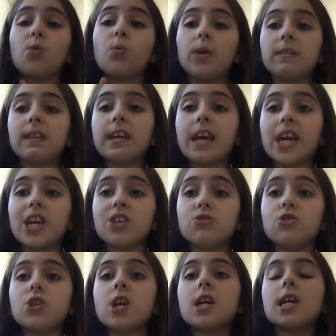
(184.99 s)
when the
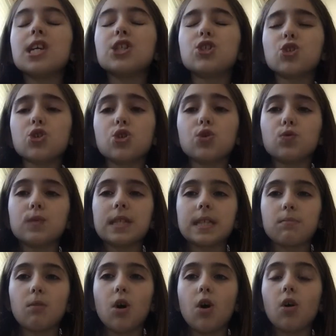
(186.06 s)
cage is too
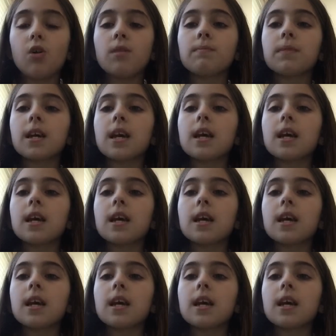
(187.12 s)
small,